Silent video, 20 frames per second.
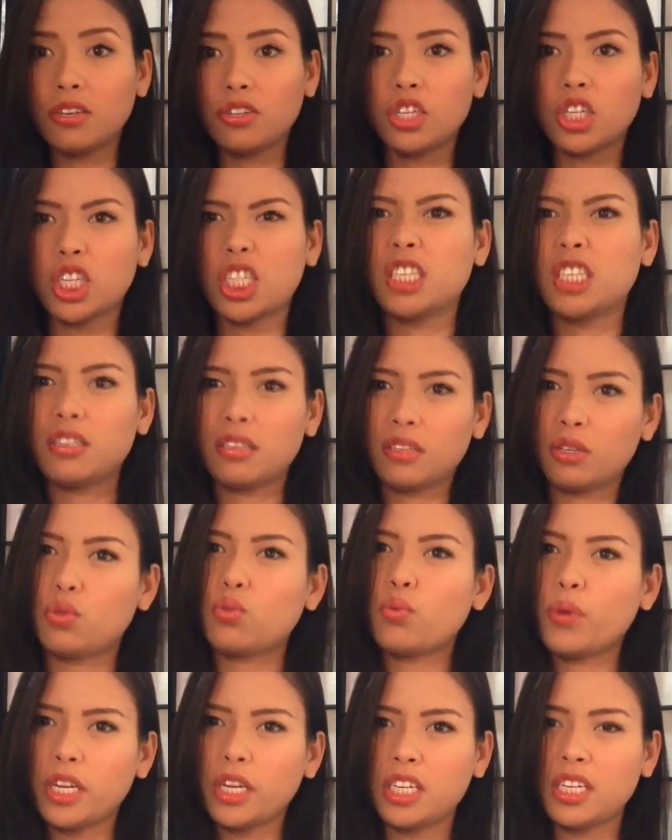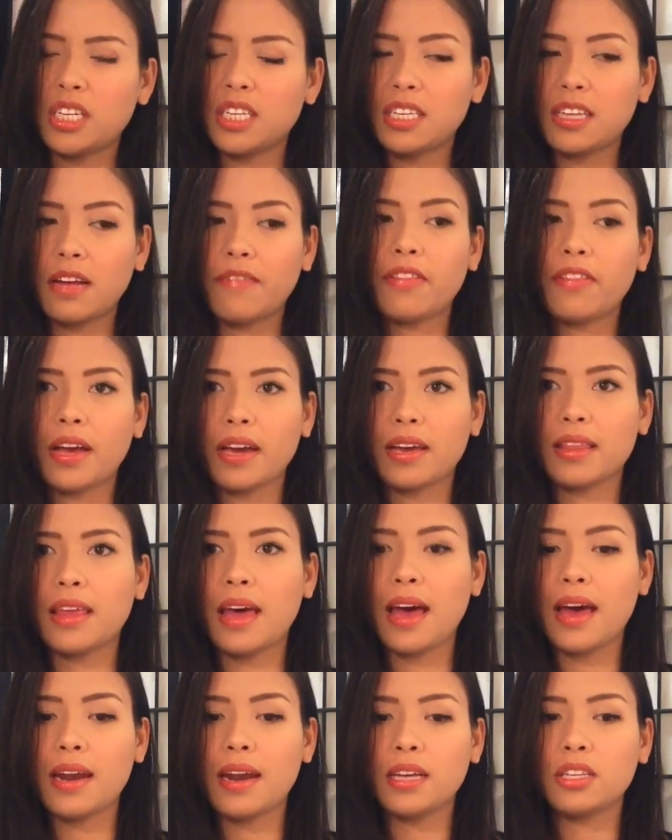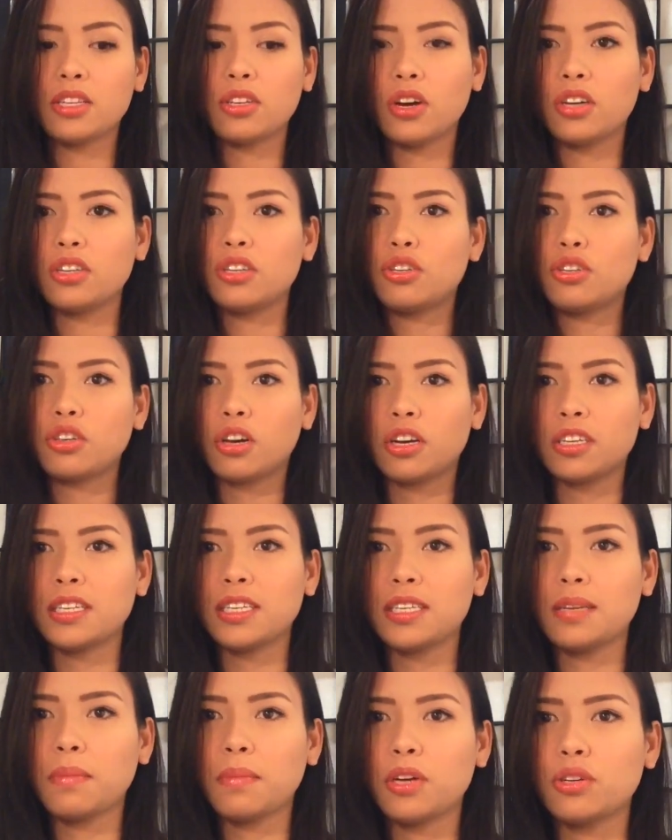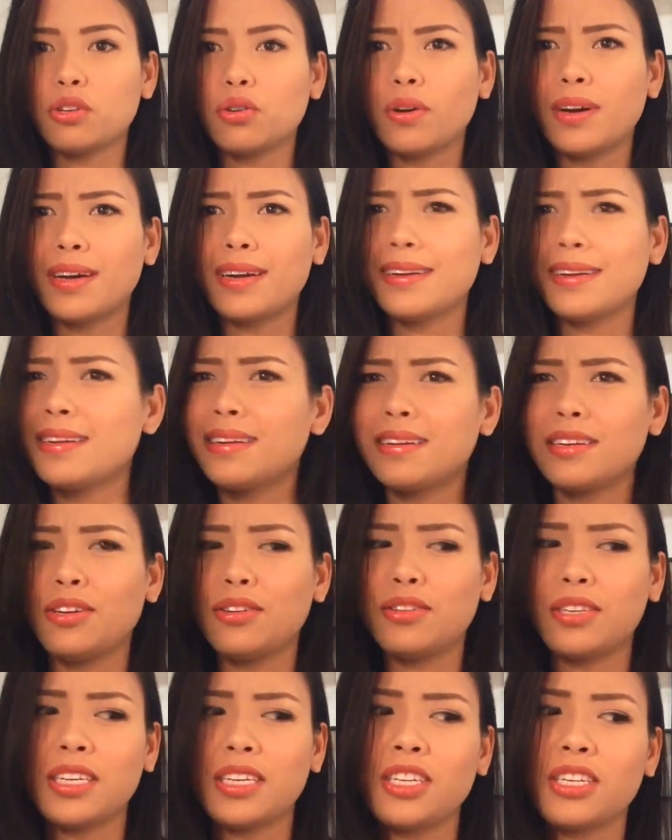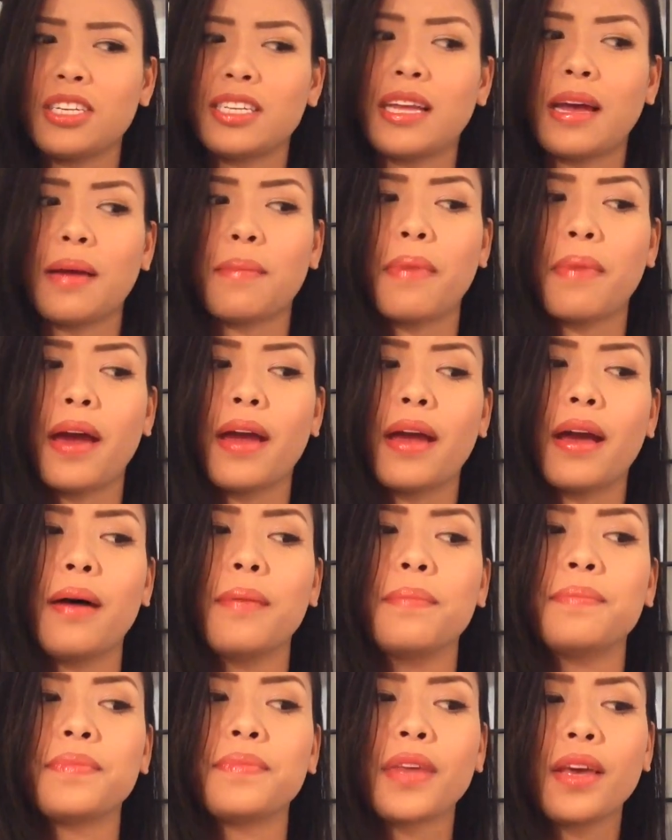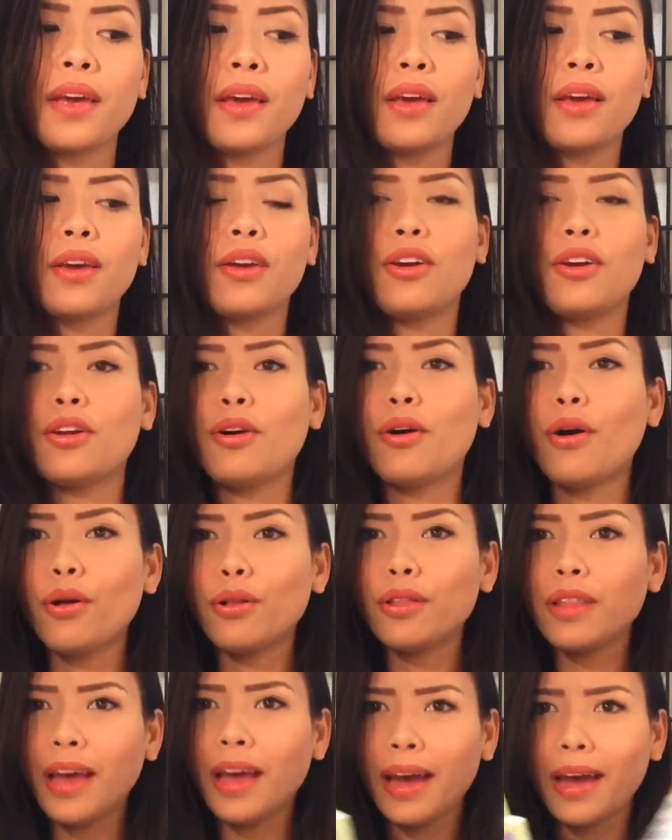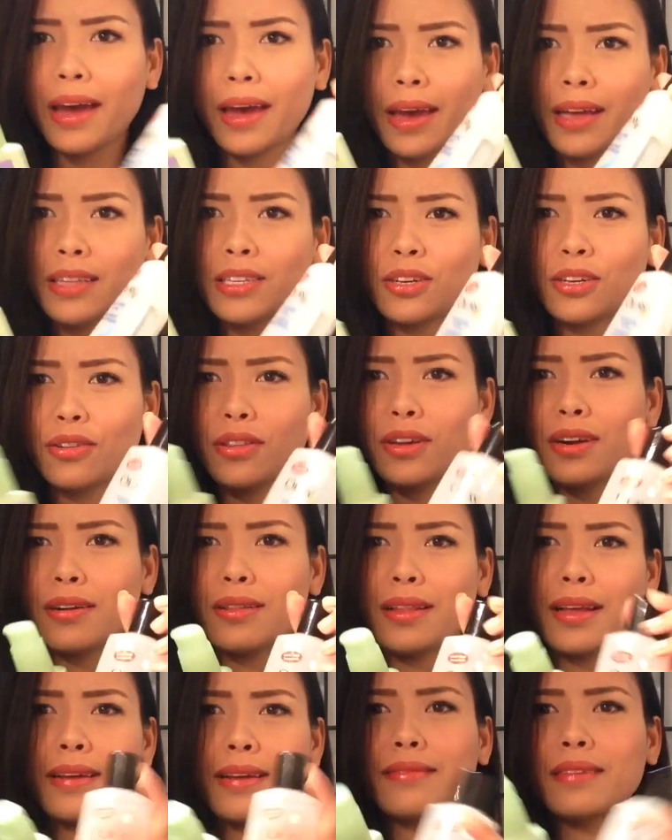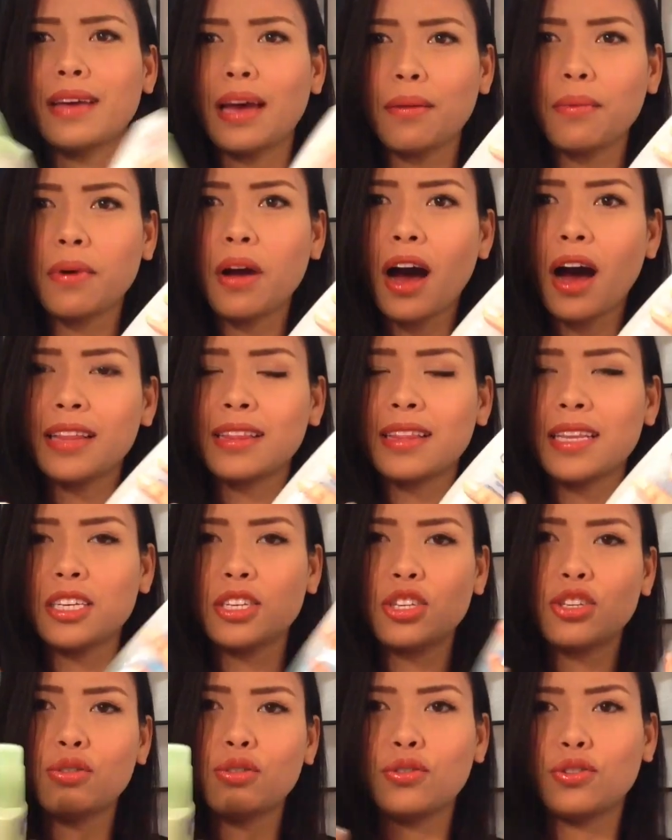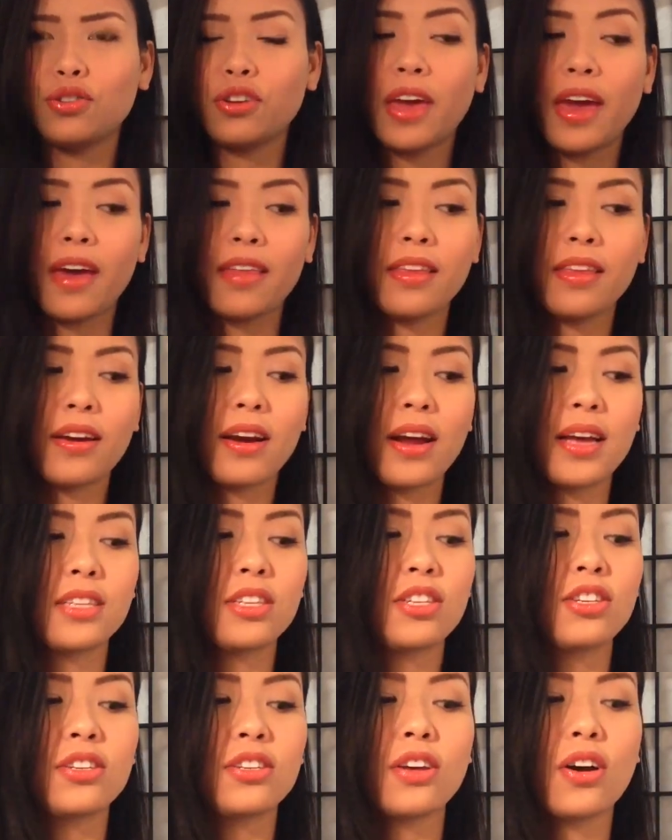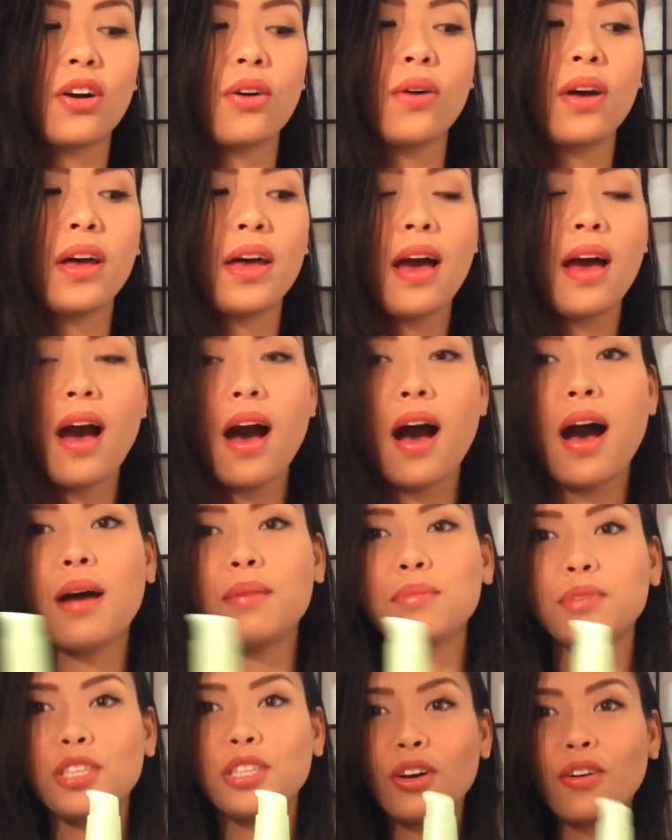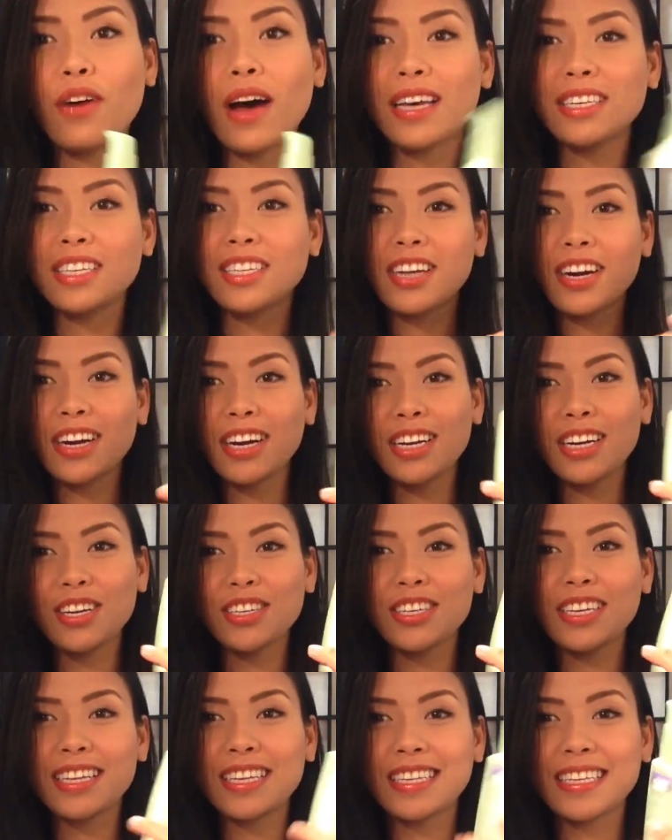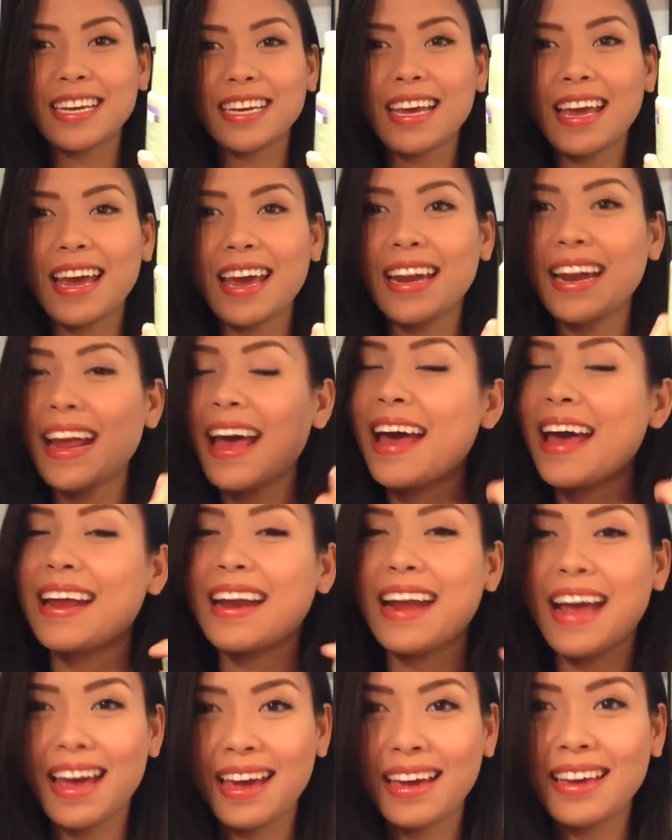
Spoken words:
just switch and stuff like that, and so I just tossed this in my drawer and I didn't use it, just like my Olay. And so they're like, I've got this two together, and so so I started using this again, and